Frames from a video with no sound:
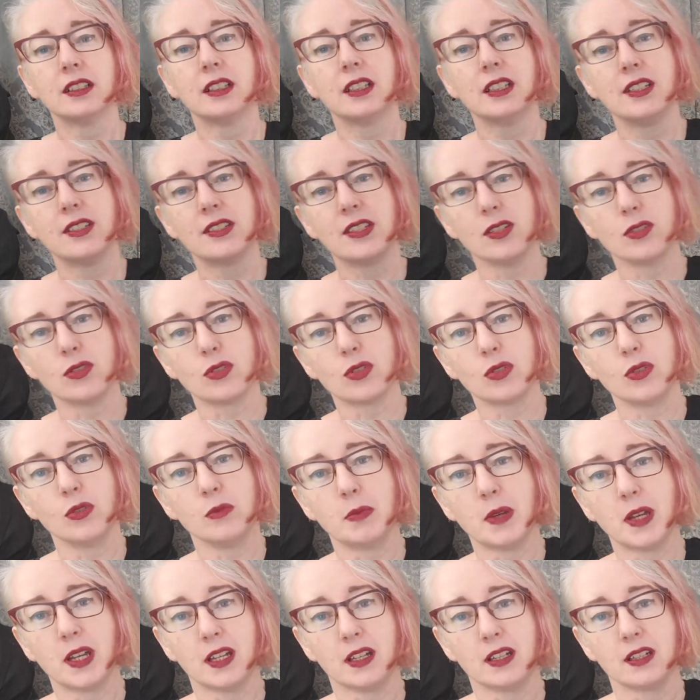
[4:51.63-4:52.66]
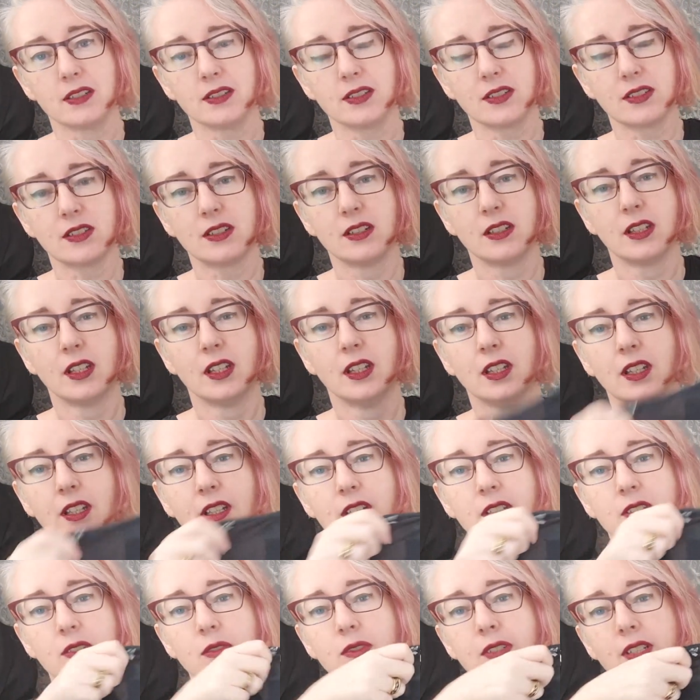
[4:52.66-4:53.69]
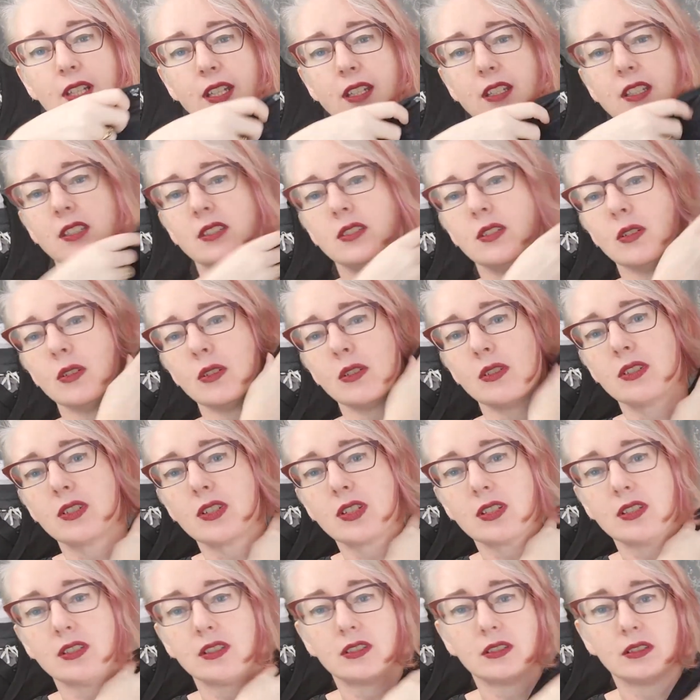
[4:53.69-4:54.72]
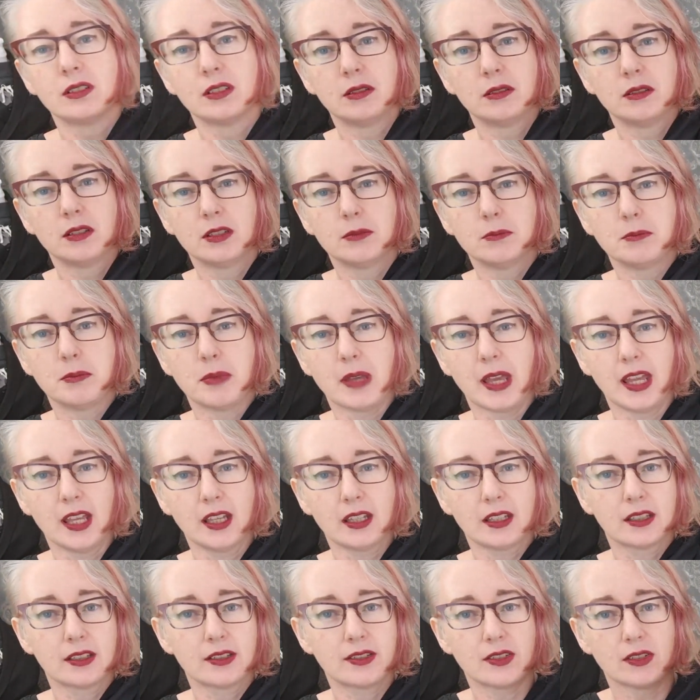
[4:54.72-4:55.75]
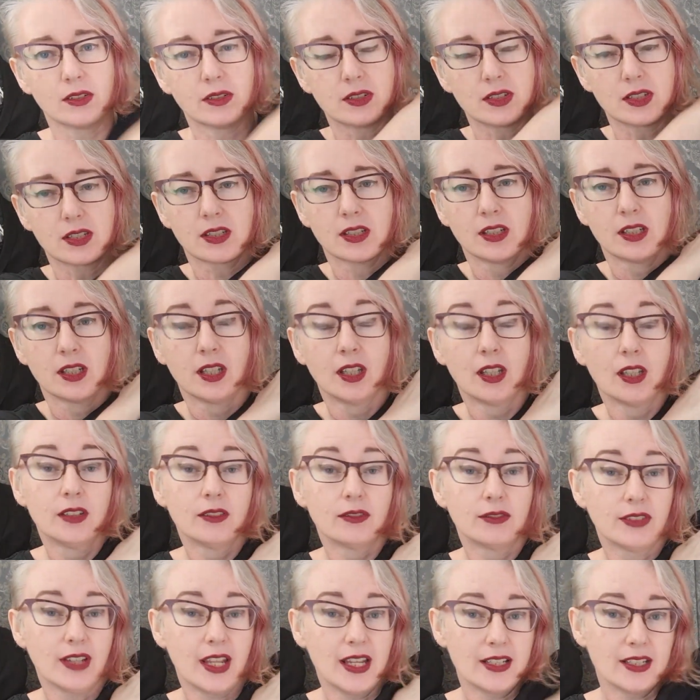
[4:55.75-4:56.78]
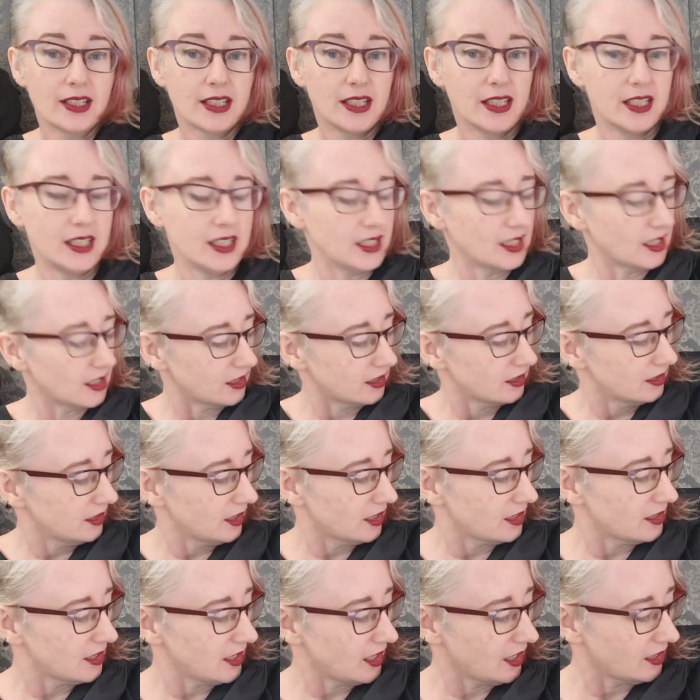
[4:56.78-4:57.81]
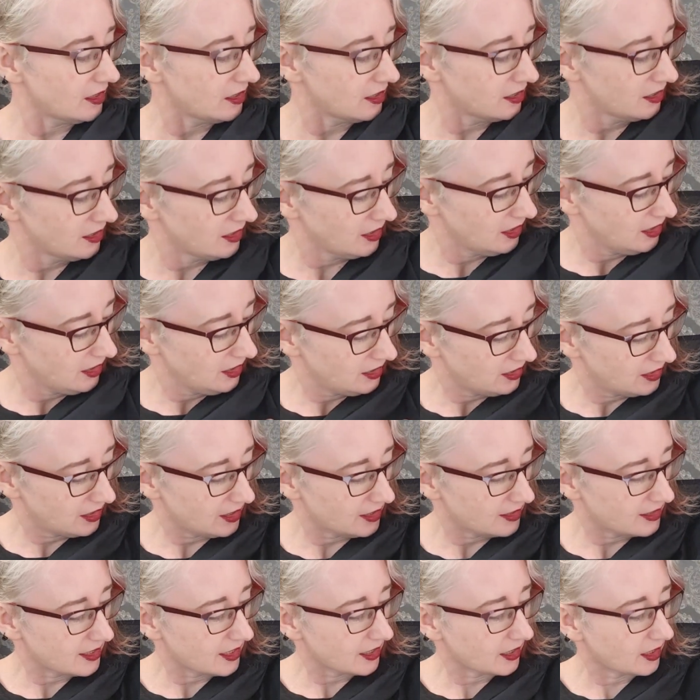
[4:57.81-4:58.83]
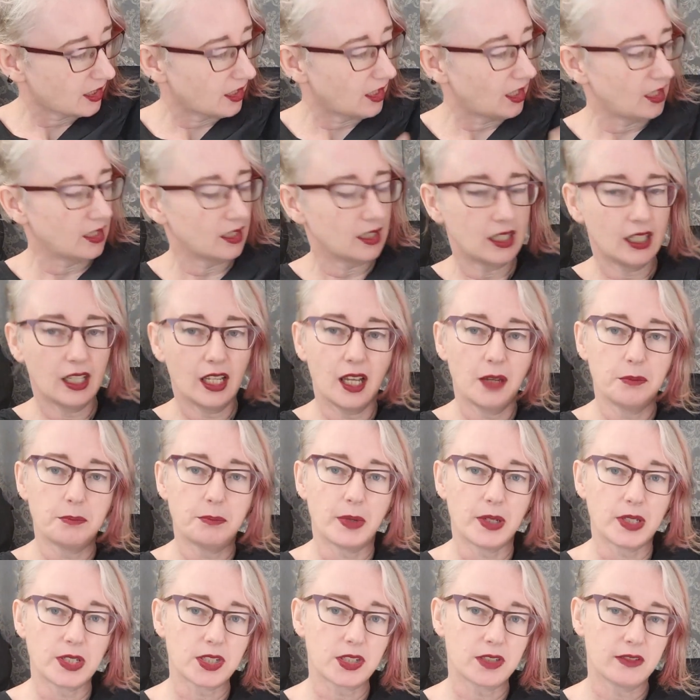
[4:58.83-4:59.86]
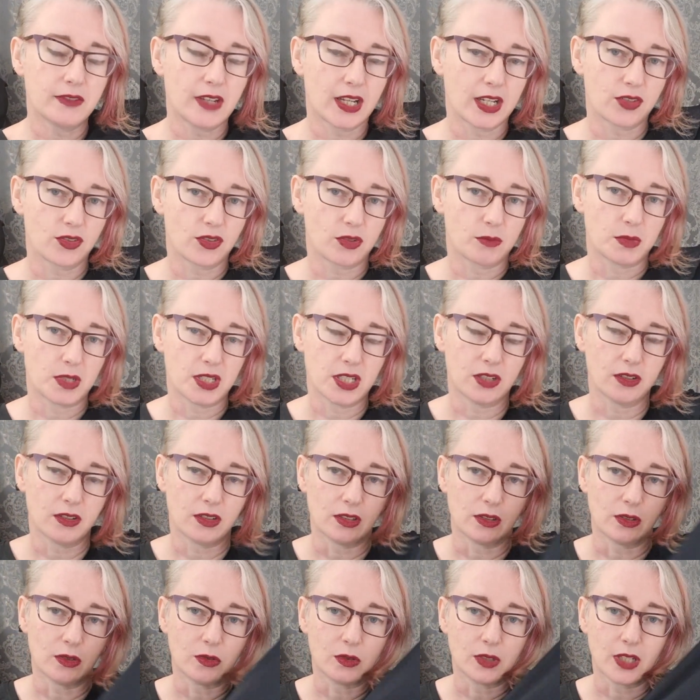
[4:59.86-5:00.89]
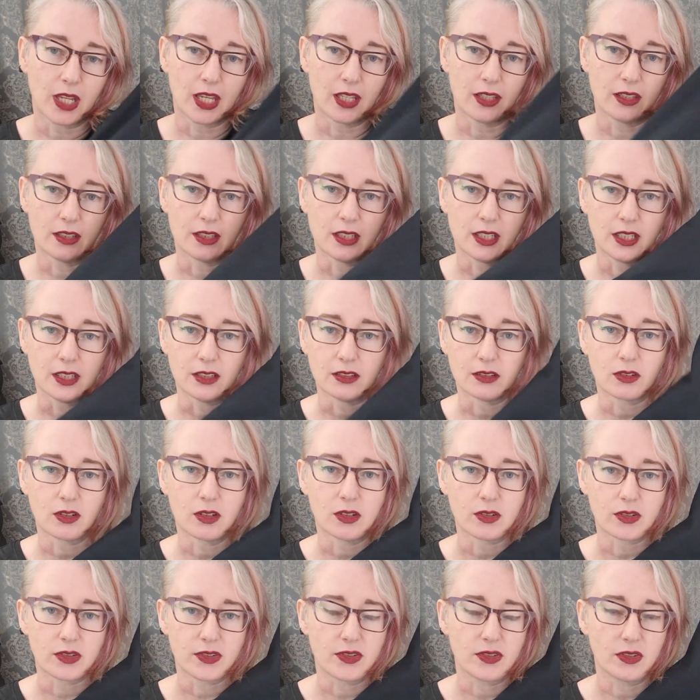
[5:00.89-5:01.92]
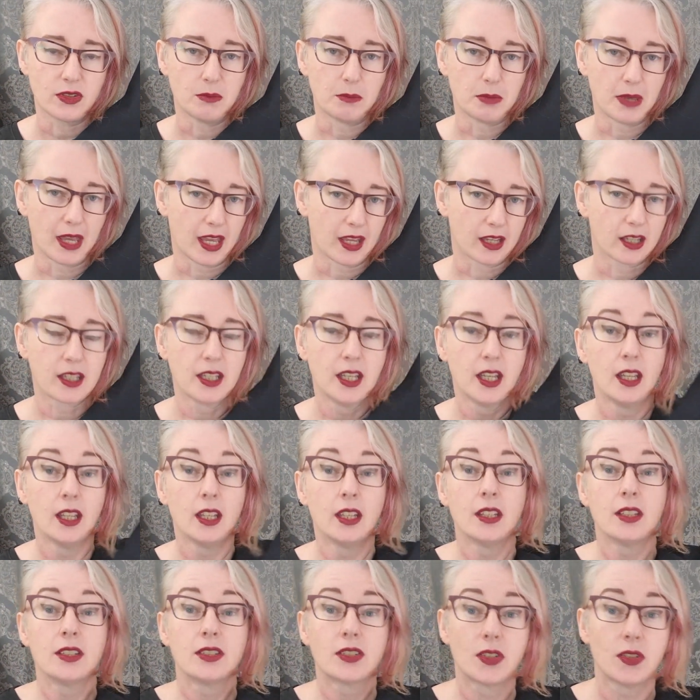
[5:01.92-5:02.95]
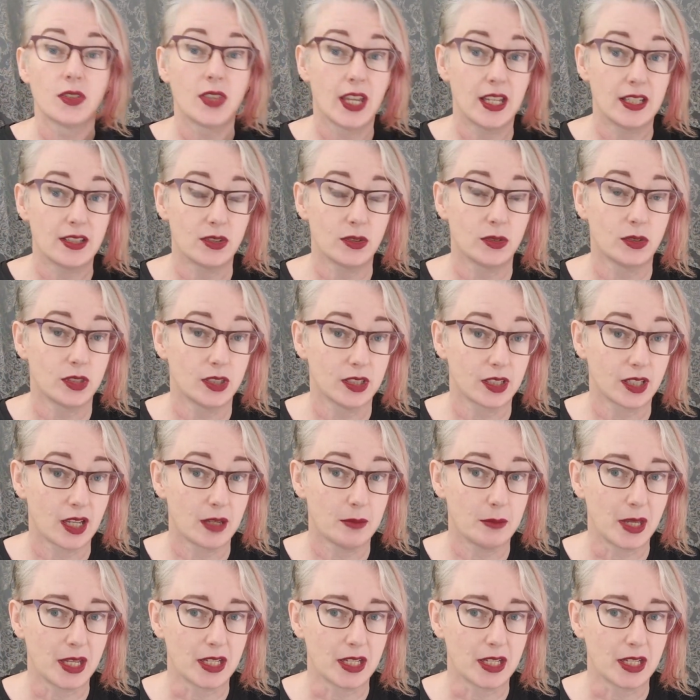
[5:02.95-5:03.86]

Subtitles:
is in two parts. So it's like a yoked back. So it's flat to here, and then there's like a a bunch of extra material all gathered in across the back. So that's all going to come